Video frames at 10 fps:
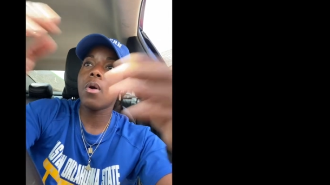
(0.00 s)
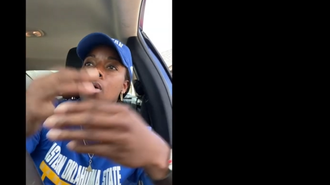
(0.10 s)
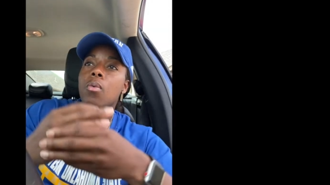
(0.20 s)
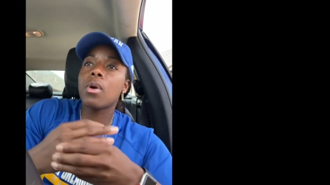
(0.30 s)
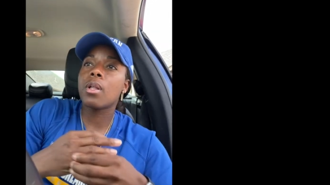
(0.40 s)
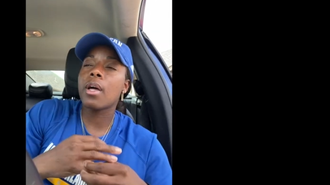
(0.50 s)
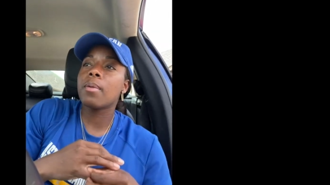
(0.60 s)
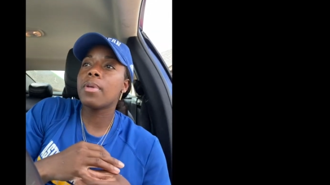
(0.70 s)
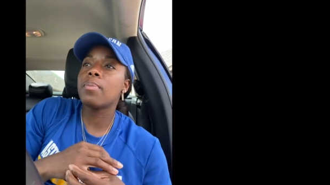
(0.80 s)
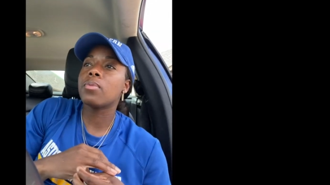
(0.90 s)
what a lot of
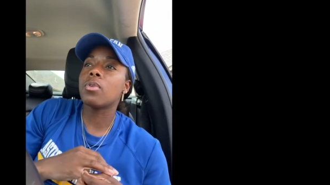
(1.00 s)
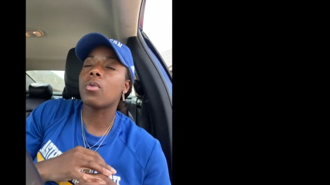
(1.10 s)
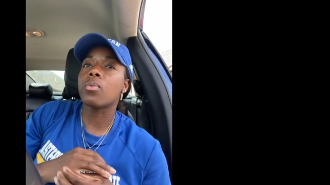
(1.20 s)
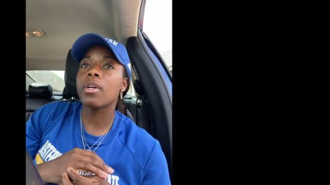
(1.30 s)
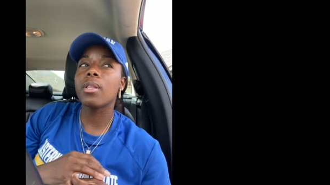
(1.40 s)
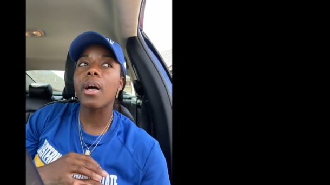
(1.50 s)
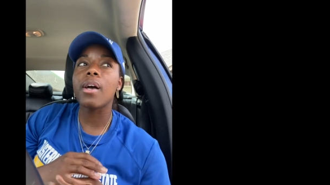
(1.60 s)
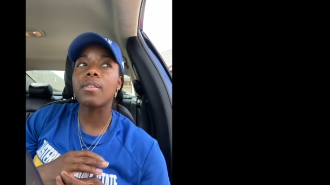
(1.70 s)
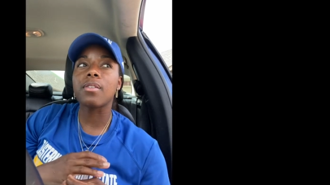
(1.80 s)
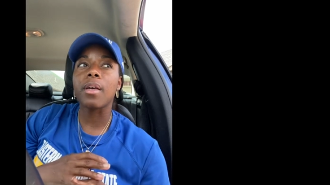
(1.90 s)
people don't
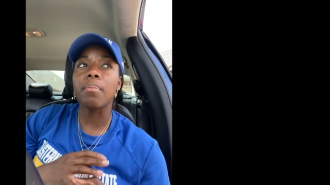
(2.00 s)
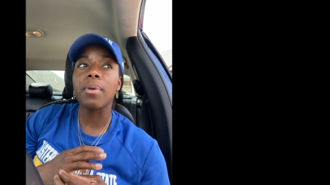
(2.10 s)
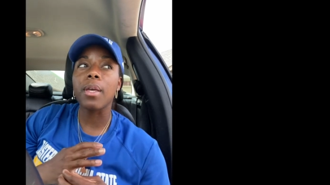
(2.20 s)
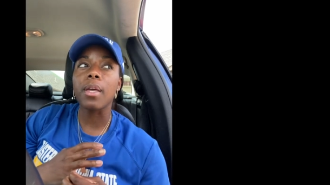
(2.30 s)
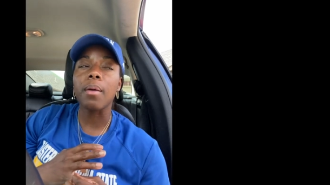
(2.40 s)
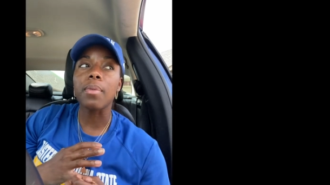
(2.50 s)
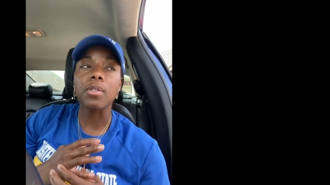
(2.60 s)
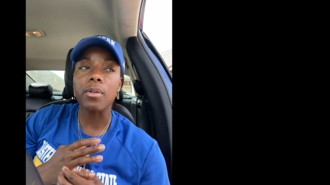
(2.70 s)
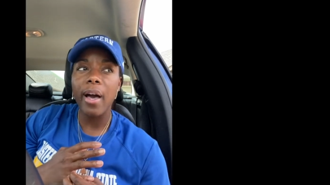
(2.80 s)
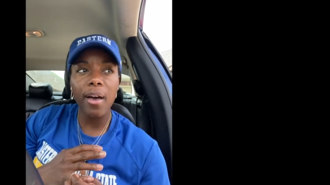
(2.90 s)
realize is that being a
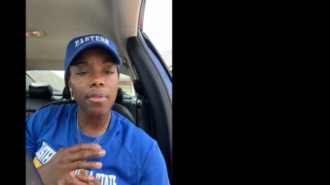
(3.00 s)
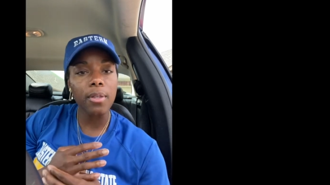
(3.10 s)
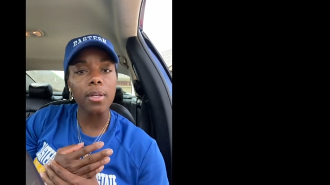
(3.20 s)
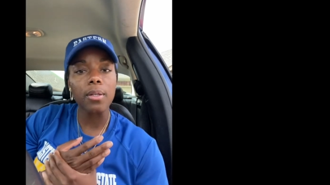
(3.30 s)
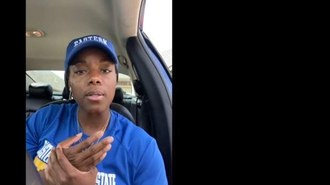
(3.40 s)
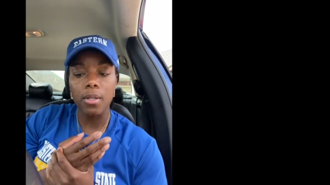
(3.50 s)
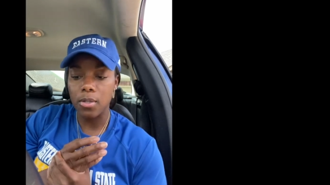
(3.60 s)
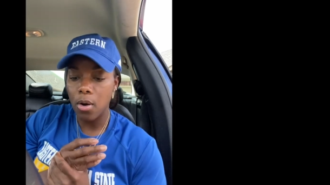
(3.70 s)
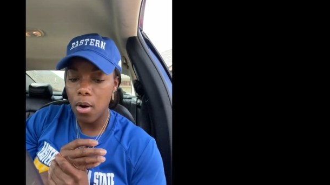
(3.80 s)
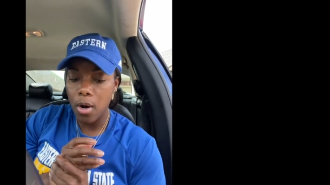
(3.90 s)
mental athlete is
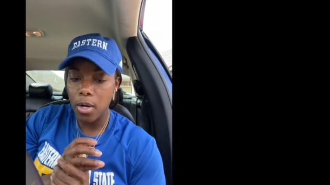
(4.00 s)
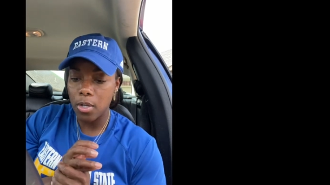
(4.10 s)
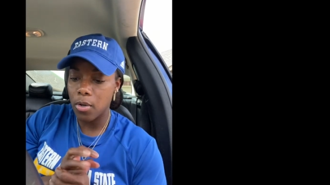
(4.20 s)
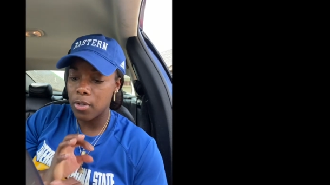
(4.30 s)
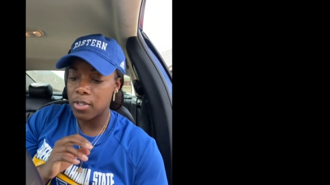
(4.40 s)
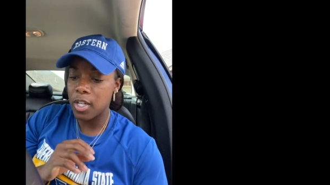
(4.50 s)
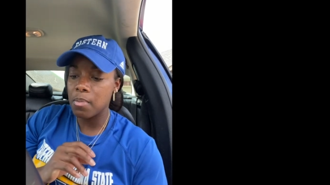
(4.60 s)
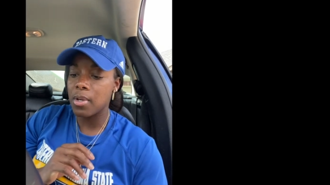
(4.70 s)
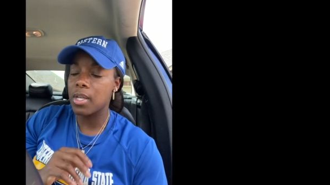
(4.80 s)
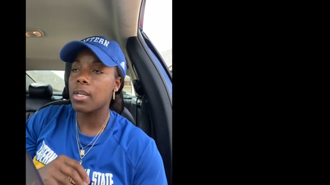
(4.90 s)
hard. The
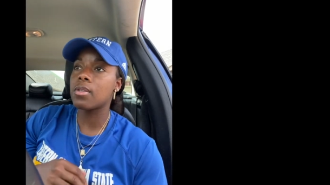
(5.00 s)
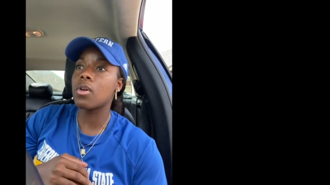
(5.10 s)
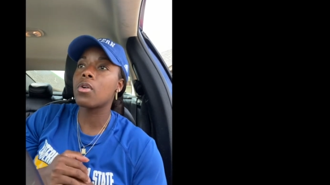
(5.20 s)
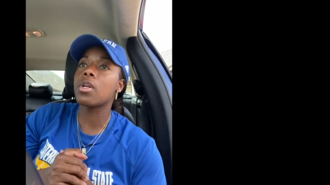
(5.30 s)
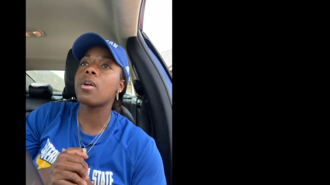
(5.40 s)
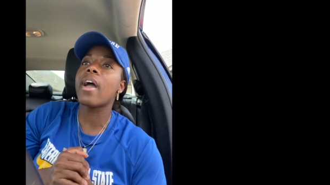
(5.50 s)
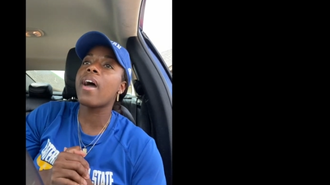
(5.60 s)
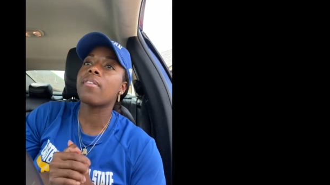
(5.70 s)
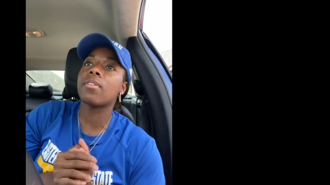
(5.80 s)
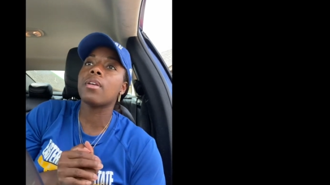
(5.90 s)
stigma is, oh, you're an
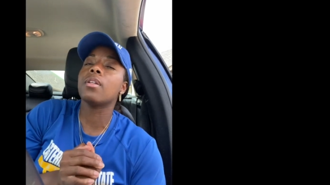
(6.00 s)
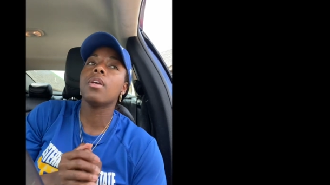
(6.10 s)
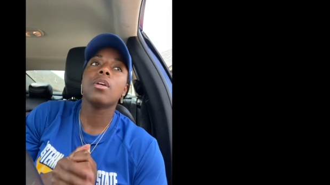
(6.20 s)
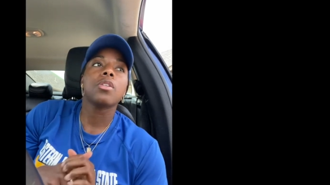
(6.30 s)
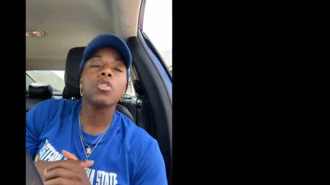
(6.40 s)
athlete, you